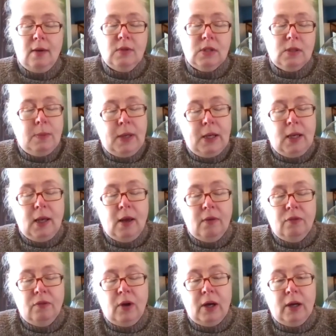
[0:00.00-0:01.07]
as a
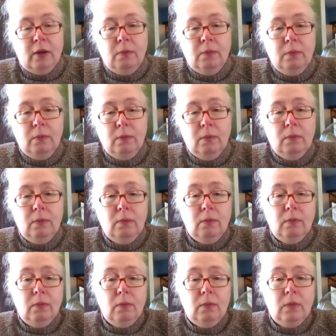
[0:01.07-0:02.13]
PDF file.
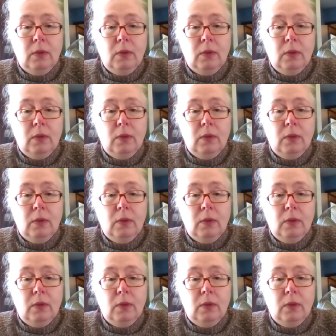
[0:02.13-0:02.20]
Mm-hmm.